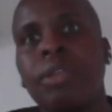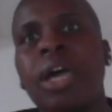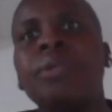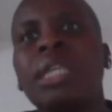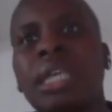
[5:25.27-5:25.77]

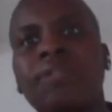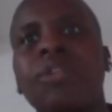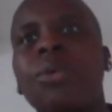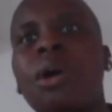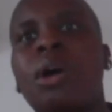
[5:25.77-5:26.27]
not only
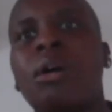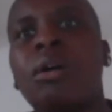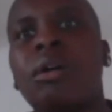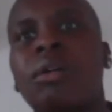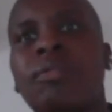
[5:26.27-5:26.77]
if you are
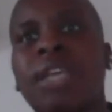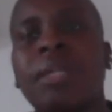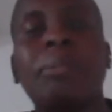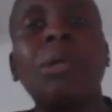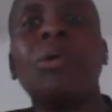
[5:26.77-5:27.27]

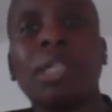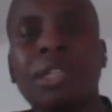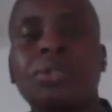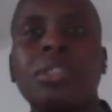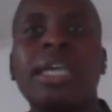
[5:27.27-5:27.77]
feeling
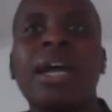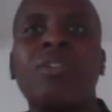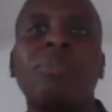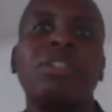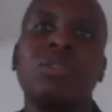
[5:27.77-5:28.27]
poorly
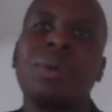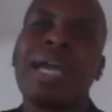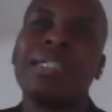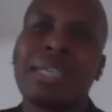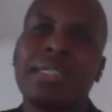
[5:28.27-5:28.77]
yourself, but to
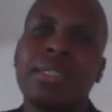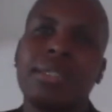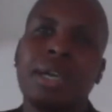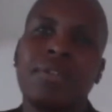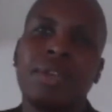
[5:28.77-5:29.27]
access a
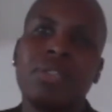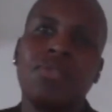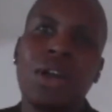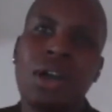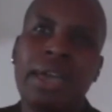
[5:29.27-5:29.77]
service
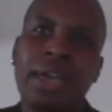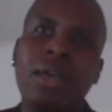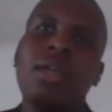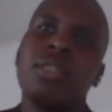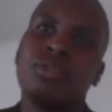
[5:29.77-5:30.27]
via
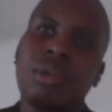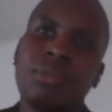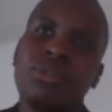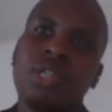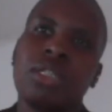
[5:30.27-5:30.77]
the
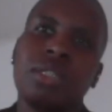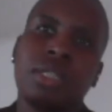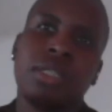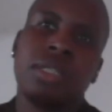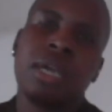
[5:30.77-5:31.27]
criminal
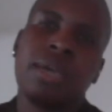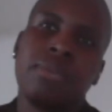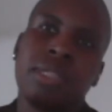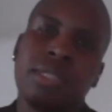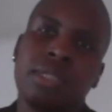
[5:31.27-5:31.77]
justice
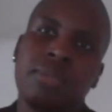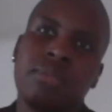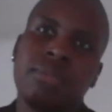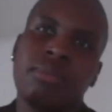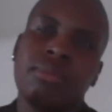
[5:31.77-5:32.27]

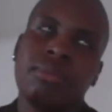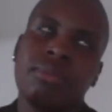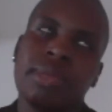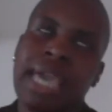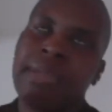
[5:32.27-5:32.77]
system
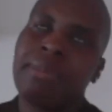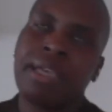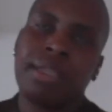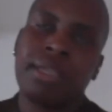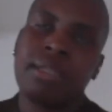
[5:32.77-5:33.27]
can
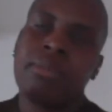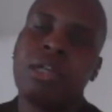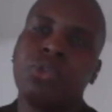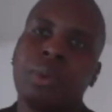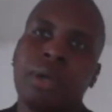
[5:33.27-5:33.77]
make things
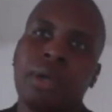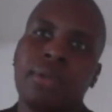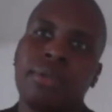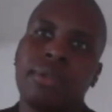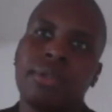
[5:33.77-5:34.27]
much worse.